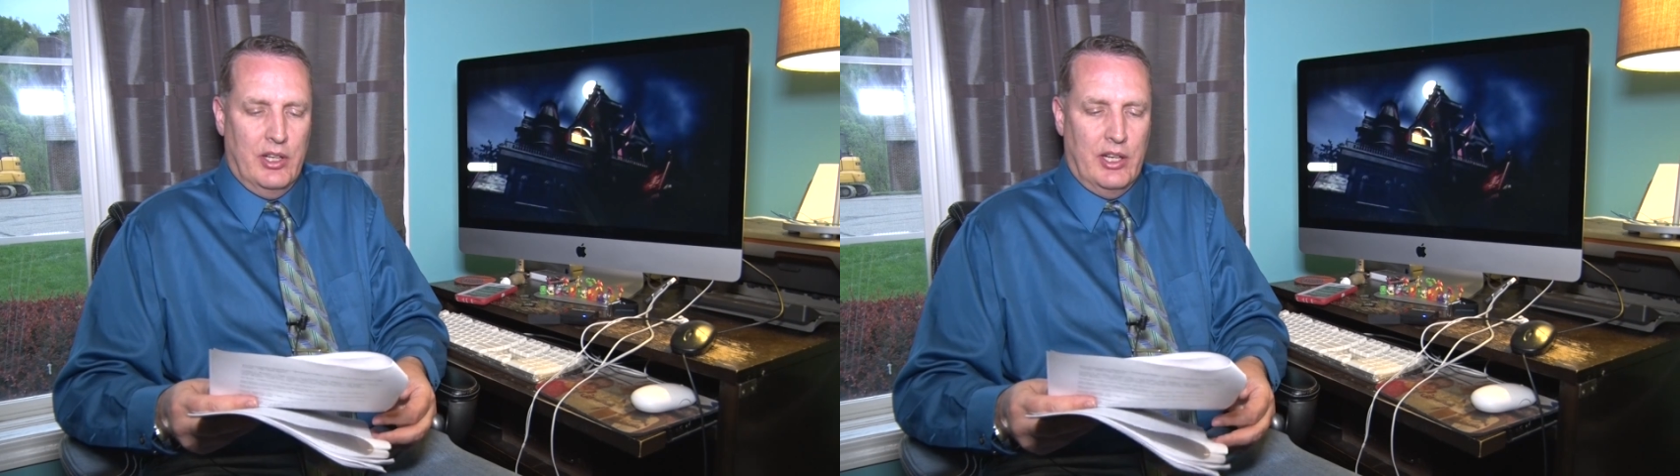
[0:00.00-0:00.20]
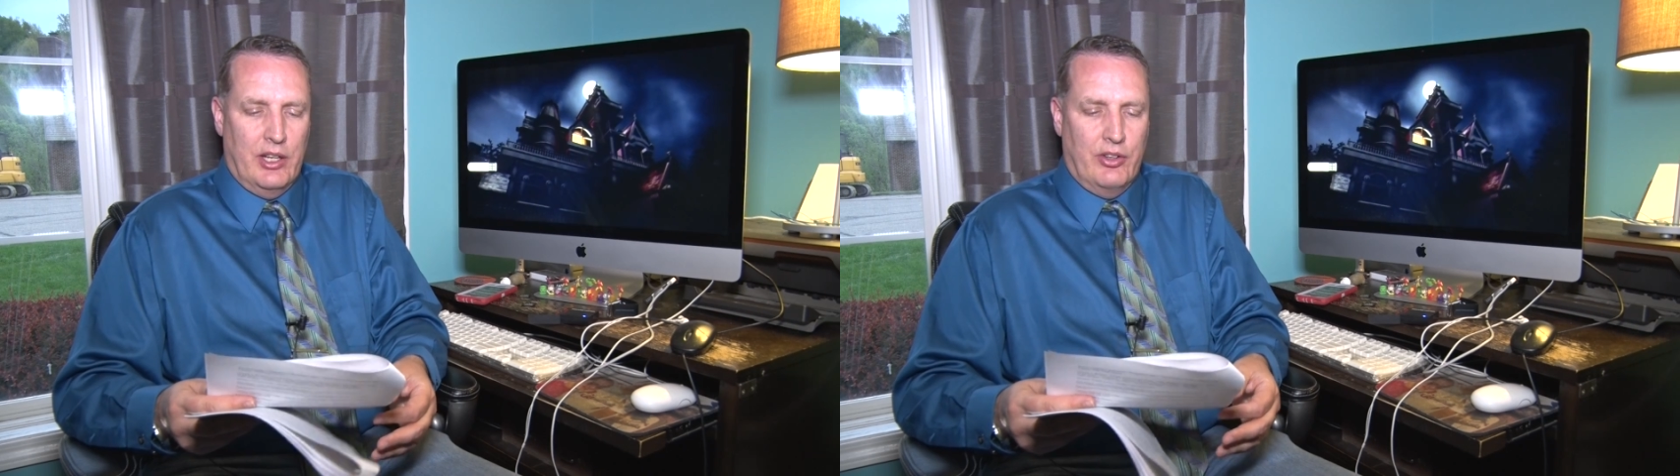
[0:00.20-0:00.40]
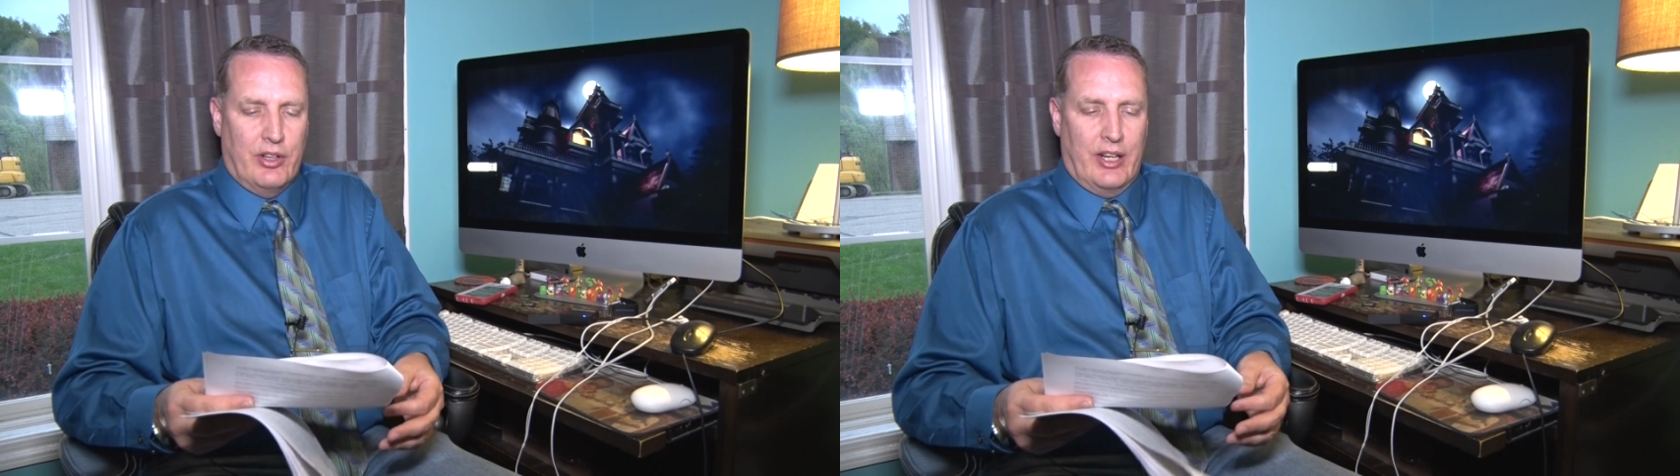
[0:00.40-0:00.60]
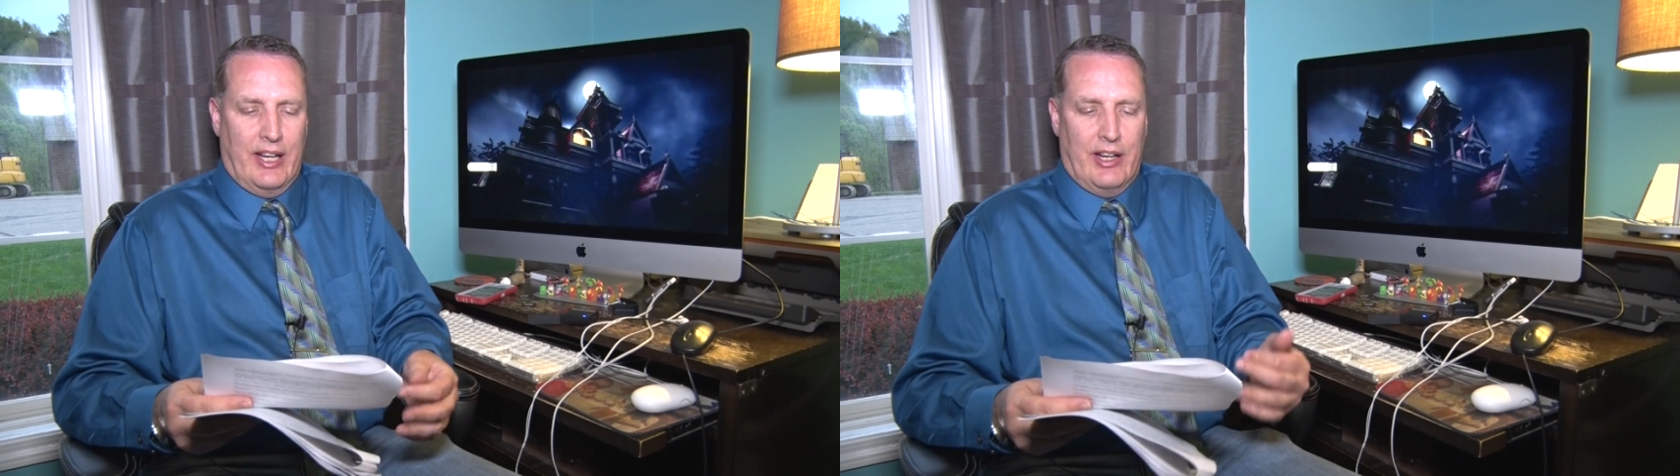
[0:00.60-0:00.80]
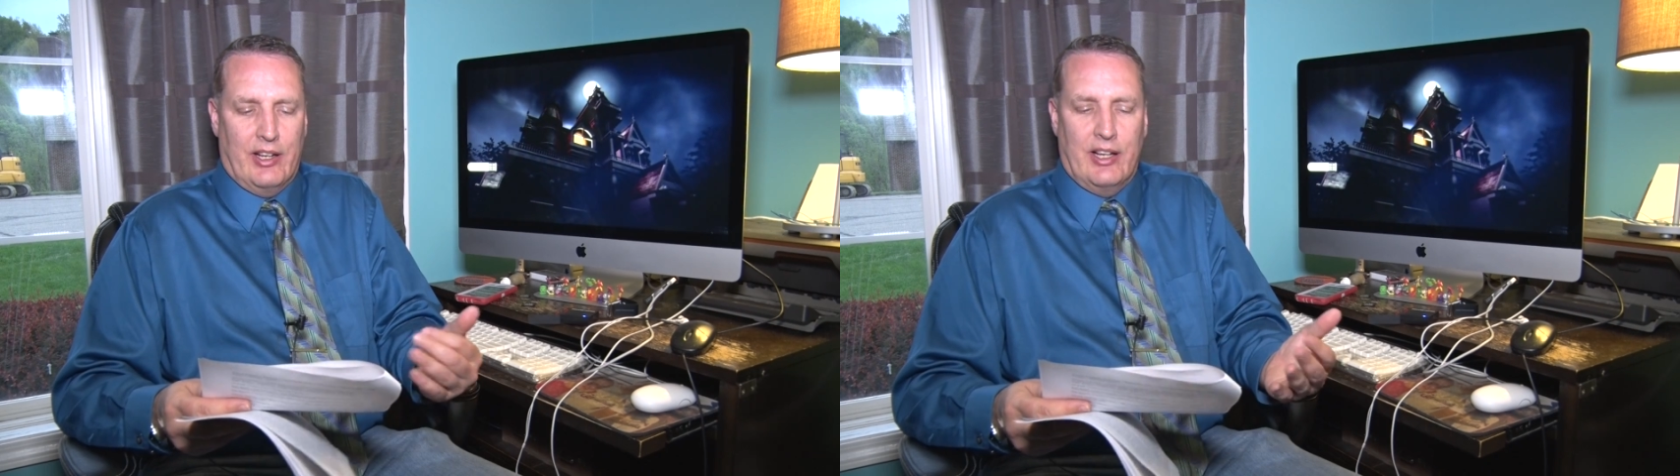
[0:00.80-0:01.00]
And you're going to
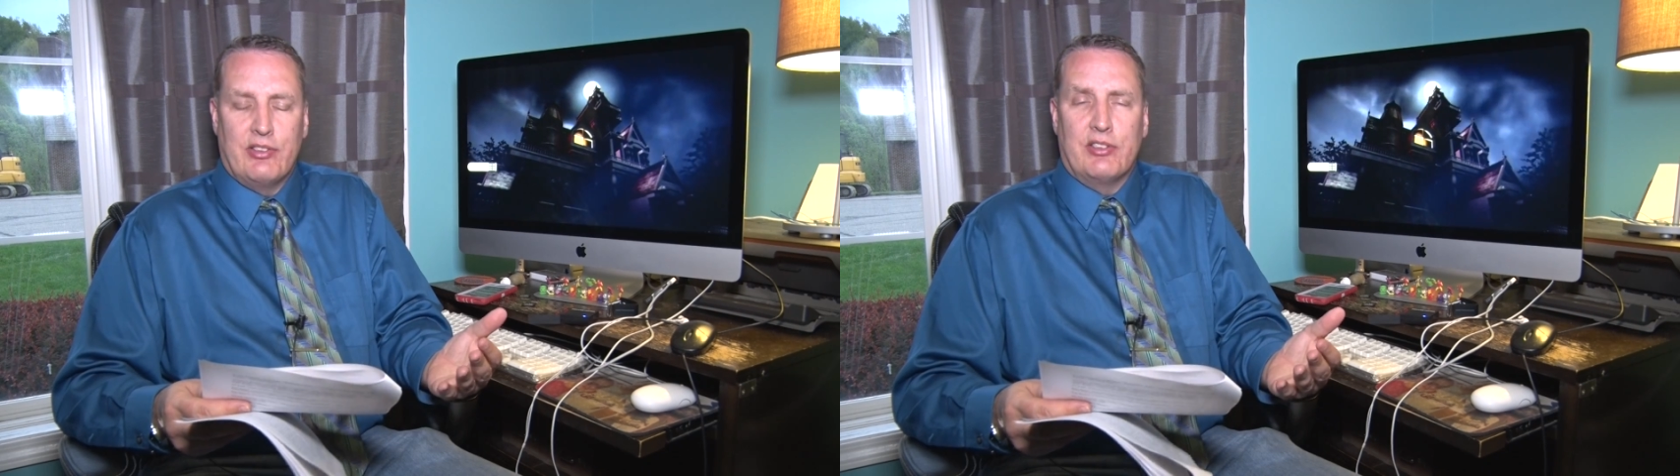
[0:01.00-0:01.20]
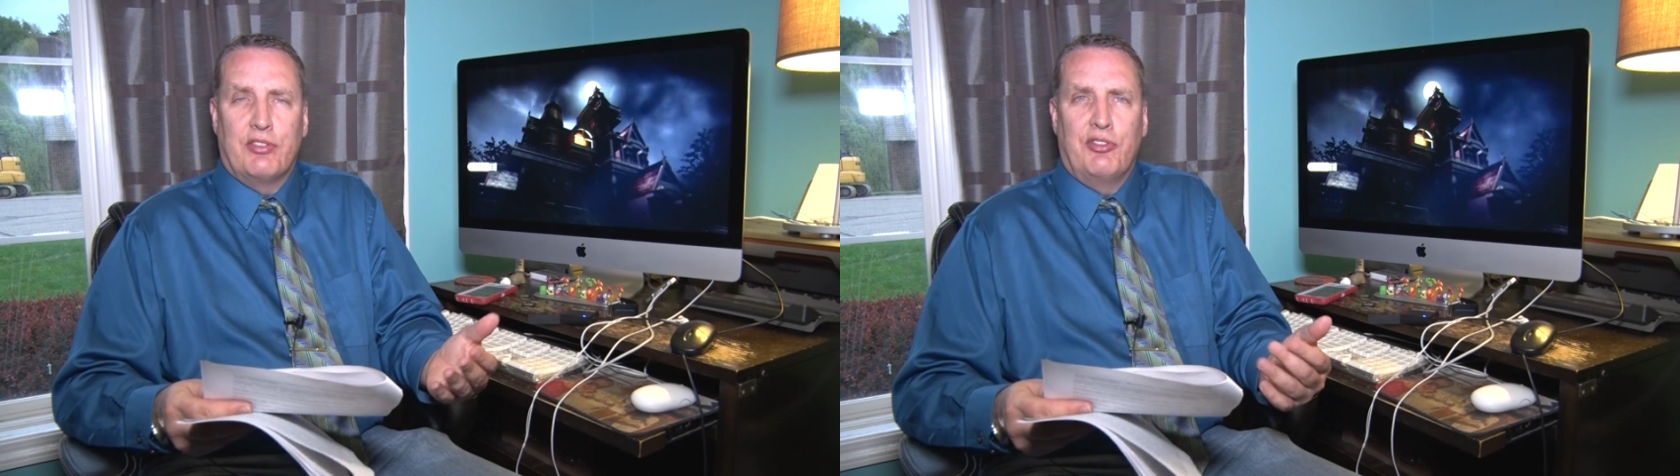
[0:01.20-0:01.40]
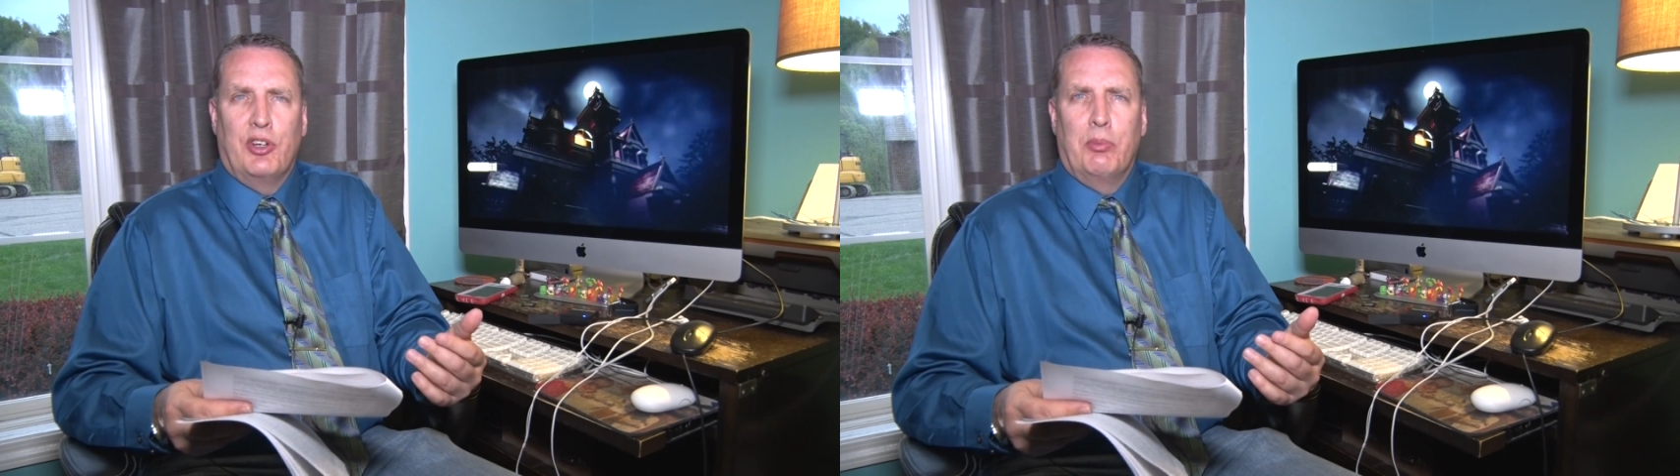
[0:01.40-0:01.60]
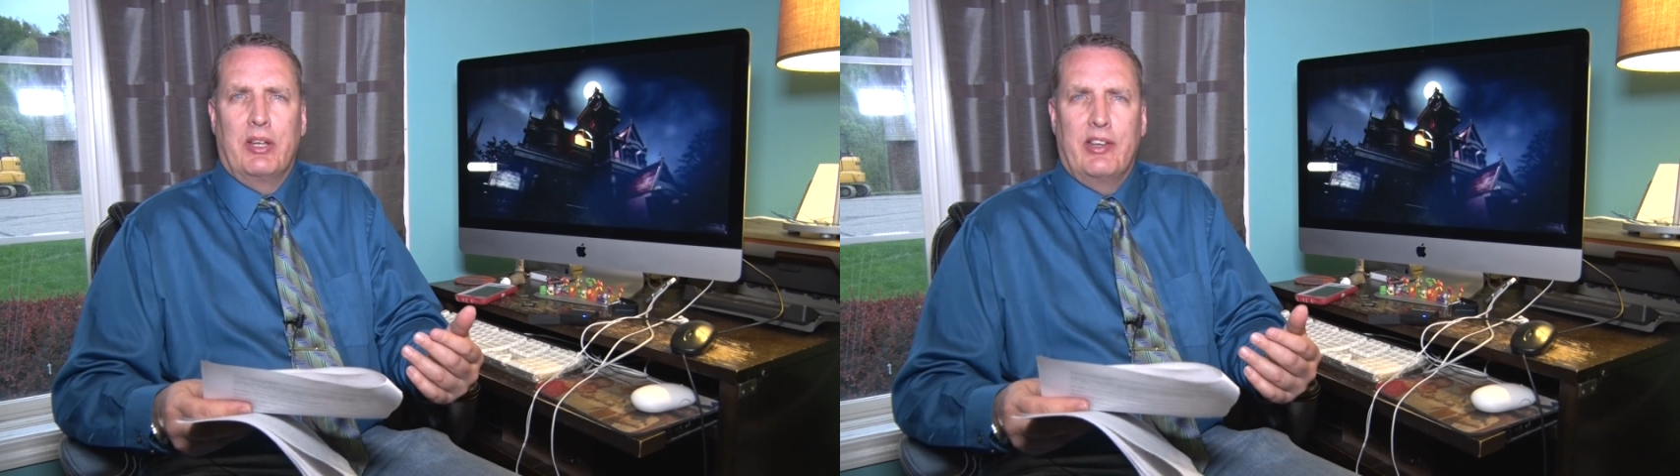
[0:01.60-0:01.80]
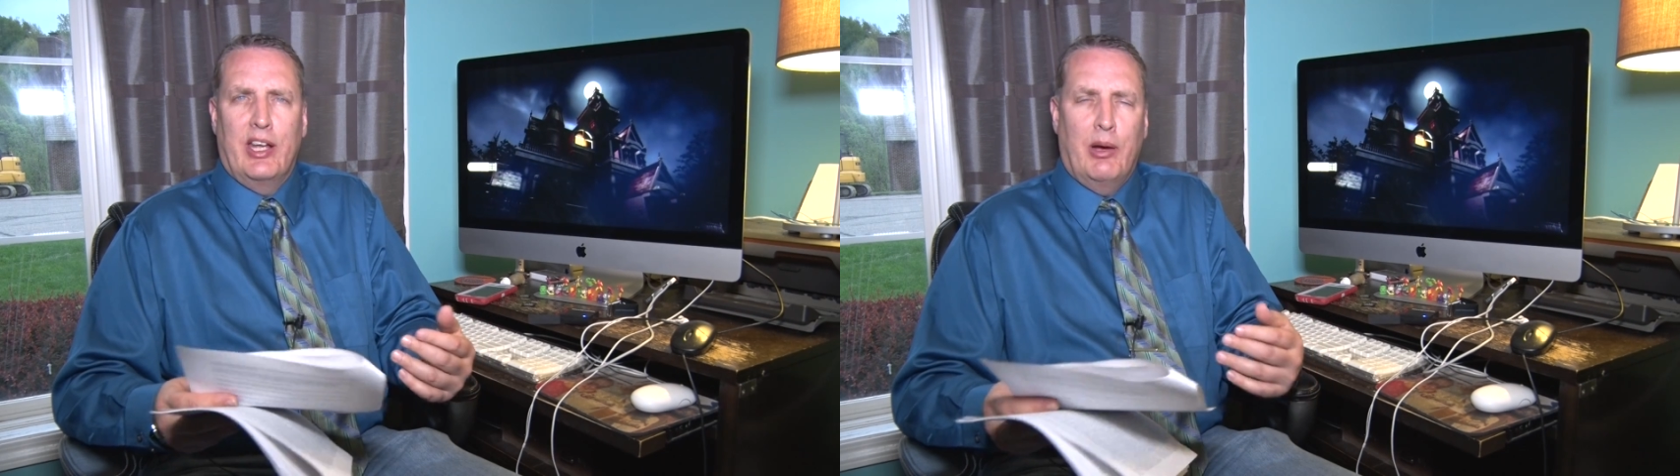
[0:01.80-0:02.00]
analyze this film
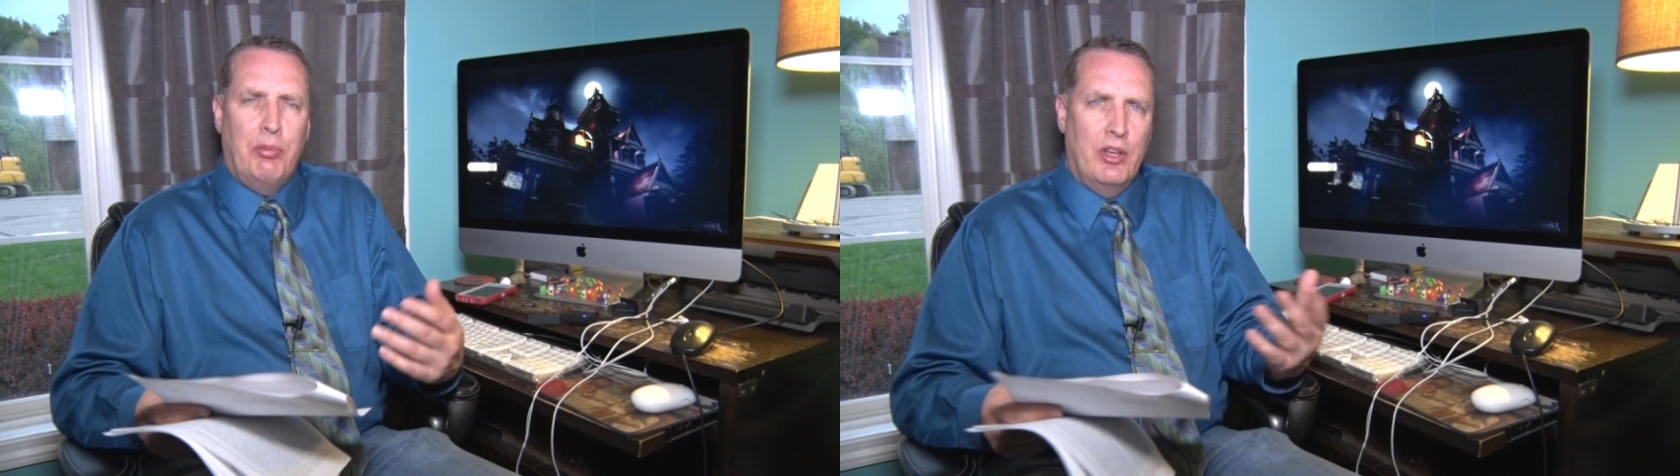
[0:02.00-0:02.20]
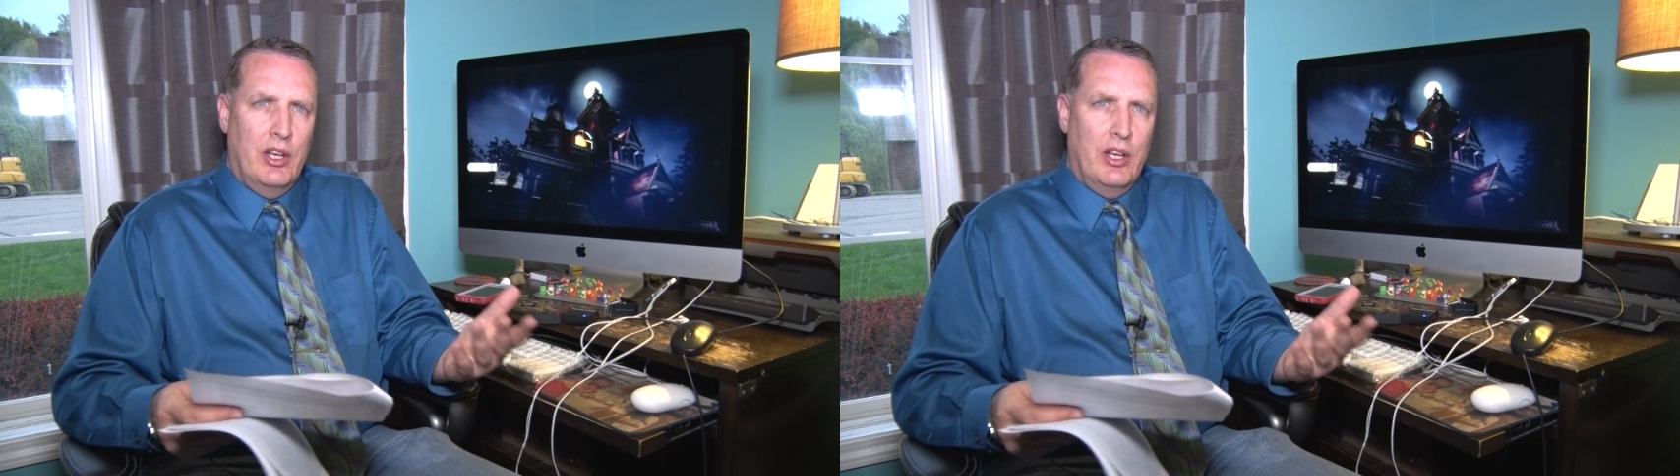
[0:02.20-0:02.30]
in depth,